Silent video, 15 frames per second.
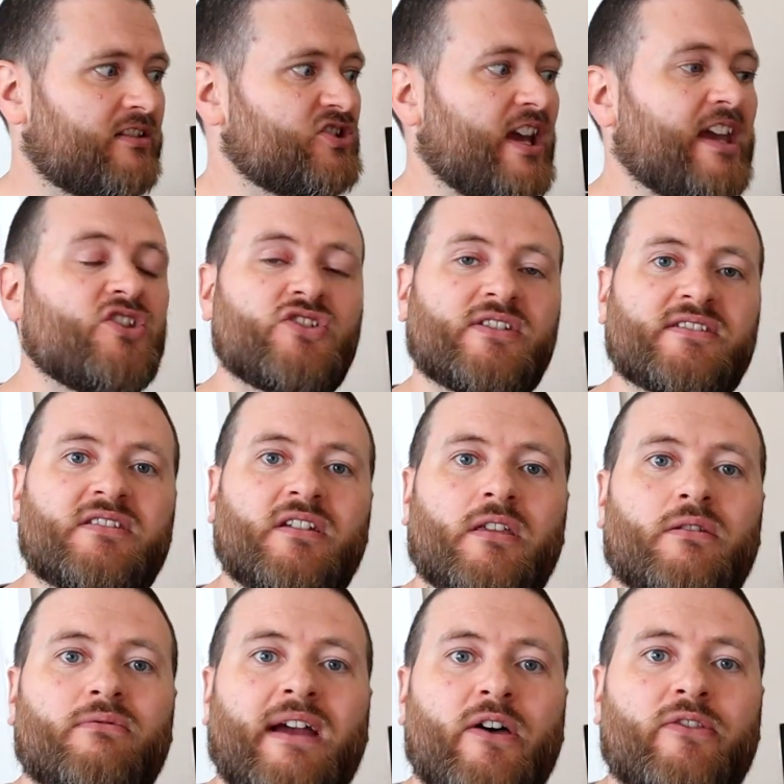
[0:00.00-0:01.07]
changes
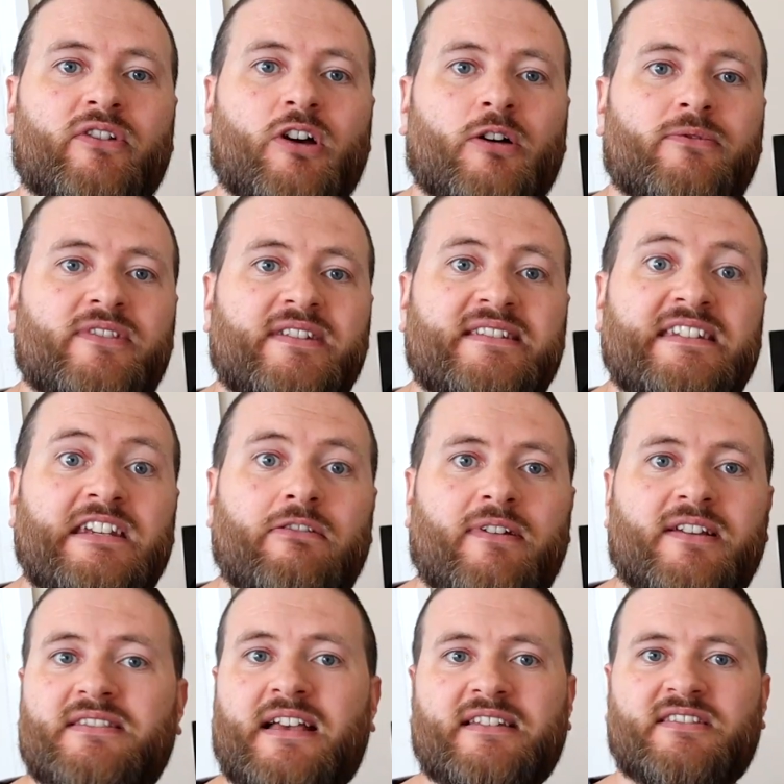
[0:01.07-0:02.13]
throughout the
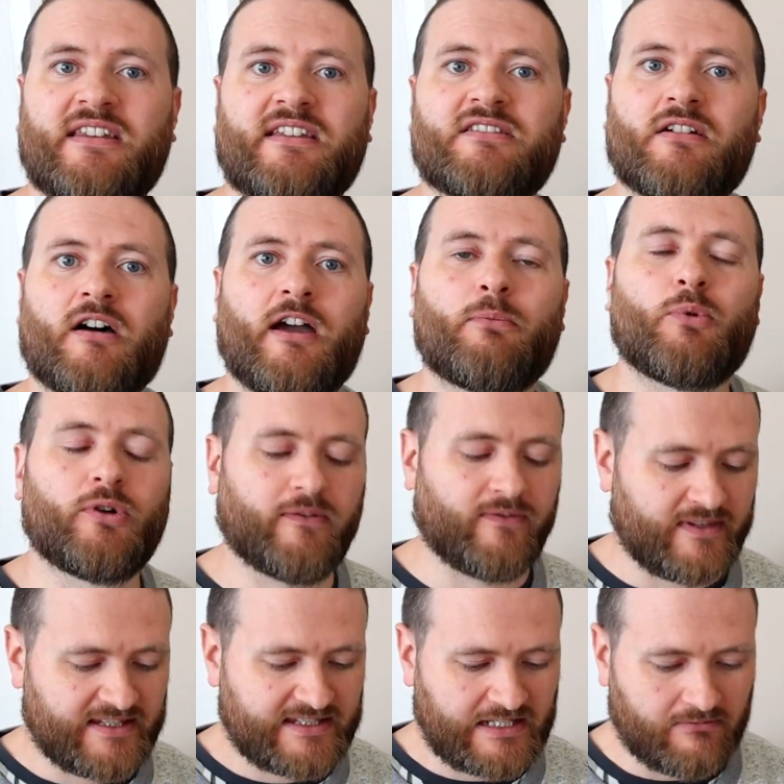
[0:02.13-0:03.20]
series. That's the entire point
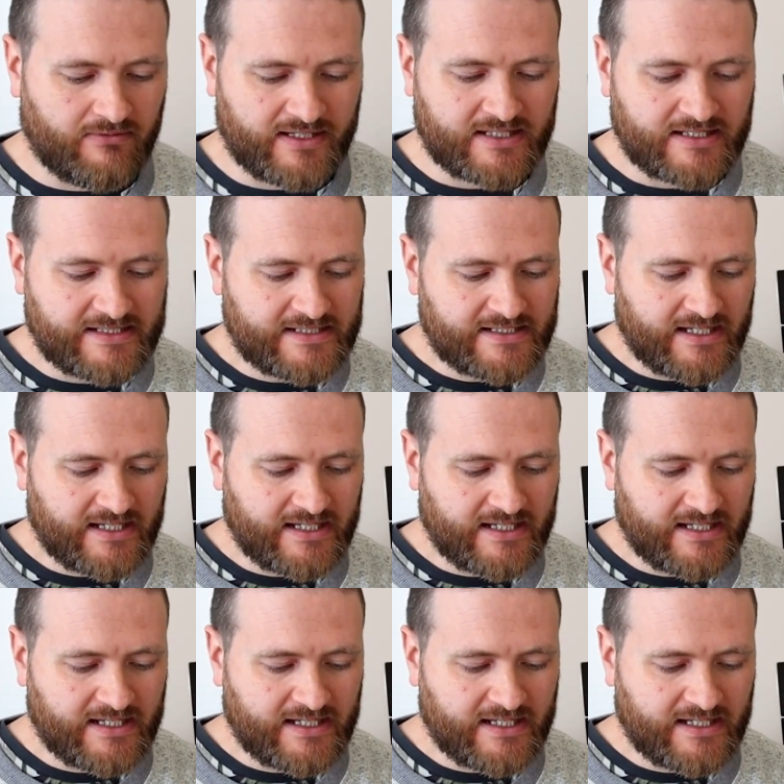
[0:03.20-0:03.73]
of this series.